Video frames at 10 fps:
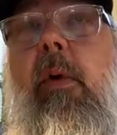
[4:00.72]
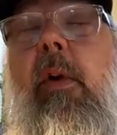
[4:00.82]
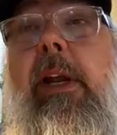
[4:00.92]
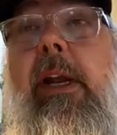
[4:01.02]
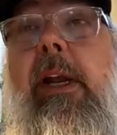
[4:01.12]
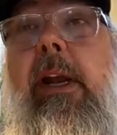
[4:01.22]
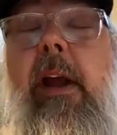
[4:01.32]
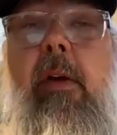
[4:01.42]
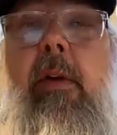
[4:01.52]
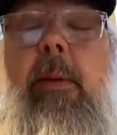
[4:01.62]
looking at
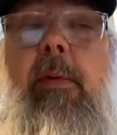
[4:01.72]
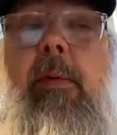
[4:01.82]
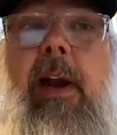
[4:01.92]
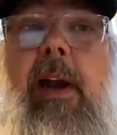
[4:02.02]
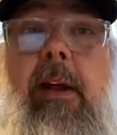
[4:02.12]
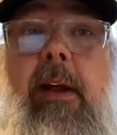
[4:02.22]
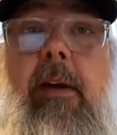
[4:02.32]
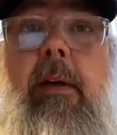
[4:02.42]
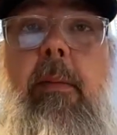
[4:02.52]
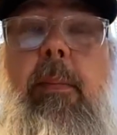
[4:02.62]
not only providing
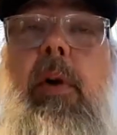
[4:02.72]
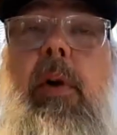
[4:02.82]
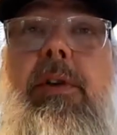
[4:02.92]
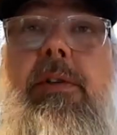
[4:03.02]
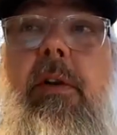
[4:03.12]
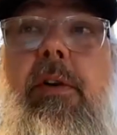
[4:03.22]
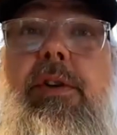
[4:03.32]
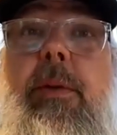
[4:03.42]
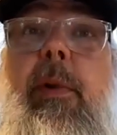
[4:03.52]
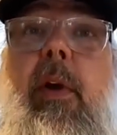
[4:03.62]
a purchase
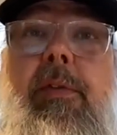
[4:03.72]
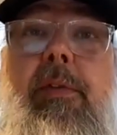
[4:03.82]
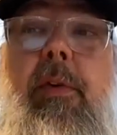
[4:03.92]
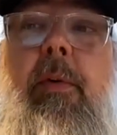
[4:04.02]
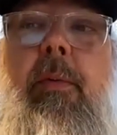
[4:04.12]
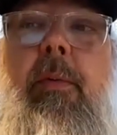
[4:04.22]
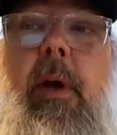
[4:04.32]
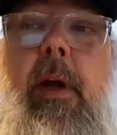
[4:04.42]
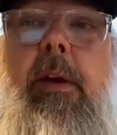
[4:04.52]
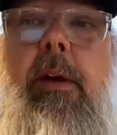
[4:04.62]
solution, but also
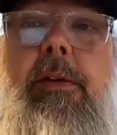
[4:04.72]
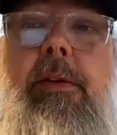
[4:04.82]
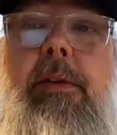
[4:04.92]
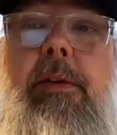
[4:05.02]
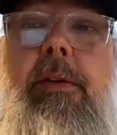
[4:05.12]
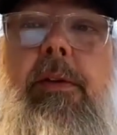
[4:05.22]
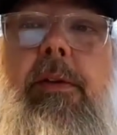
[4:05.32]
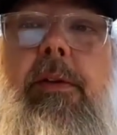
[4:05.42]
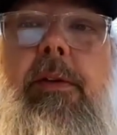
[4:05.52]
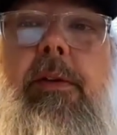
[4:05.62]
to support that
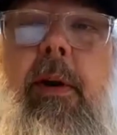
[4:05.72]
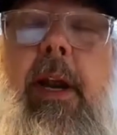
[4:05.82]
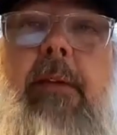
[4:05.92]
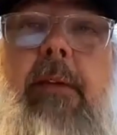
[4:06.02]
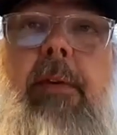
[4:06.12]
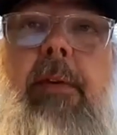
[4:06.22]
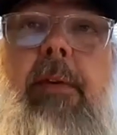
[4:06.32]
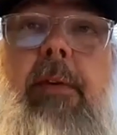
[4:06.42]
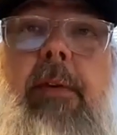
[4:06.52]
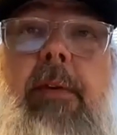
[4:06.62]
temporary effort,
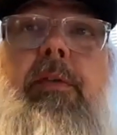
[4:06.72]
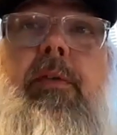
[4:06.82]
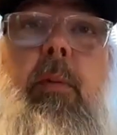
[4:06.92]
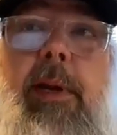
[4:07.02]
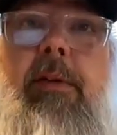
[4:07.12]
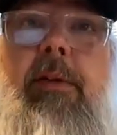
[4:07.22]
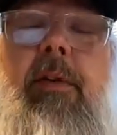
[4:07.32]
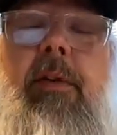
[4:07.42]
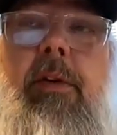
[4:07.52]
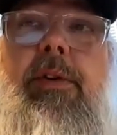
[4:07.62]
also a rental
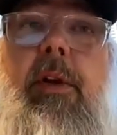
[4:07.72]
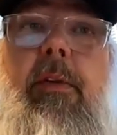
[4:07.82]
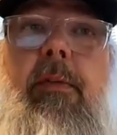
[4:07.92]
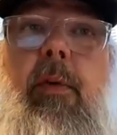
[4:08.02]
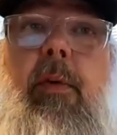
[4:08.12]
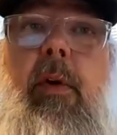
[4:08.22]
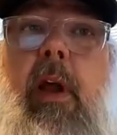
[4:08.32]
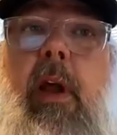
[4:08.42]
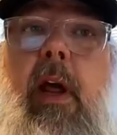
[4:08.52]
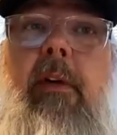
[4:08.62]
solution for a
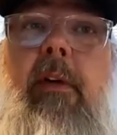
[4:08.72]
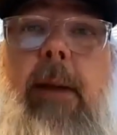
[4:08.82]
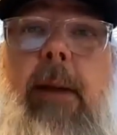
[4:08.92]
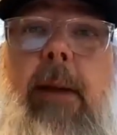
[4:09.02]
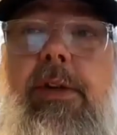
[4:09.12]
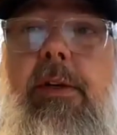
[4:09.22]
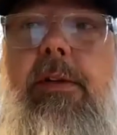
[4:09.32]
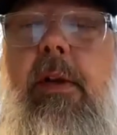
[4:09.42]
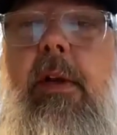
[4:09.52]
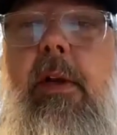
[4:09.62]
lot of our
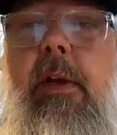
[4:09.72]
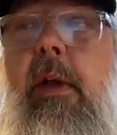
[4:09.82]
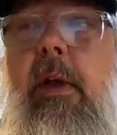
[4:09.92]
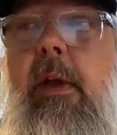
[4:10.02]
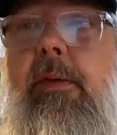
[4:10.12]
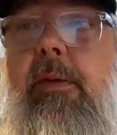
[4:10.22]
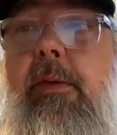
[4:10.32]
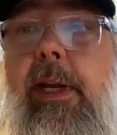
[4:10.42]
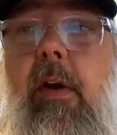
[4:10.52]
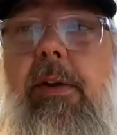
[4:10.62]
applications. So
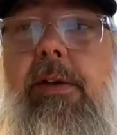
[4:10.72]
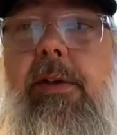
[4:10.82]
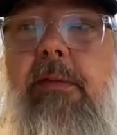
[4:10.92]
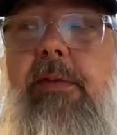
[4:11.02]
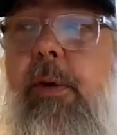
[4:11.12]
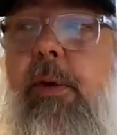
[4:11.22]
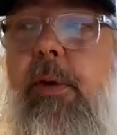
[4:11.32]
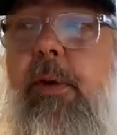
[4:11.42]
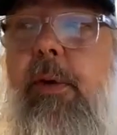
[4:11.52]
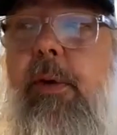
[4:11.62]
again, all this stuff is really
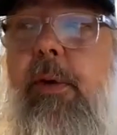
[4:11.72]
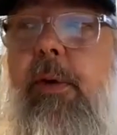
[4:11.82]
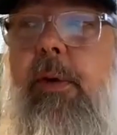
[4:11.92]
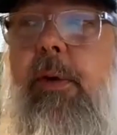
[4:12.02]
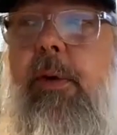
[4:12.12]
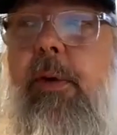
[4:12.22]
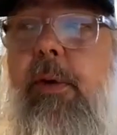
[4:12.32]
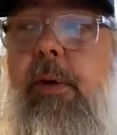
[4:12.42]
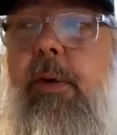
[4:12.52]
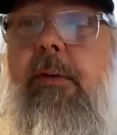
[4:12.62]
exciting. And again, if
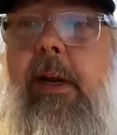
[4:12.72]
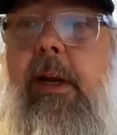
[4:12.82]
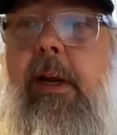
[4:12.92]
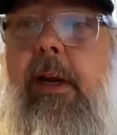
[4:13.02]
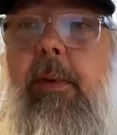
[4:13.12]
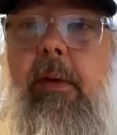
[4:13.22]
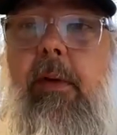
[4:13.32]
we can help the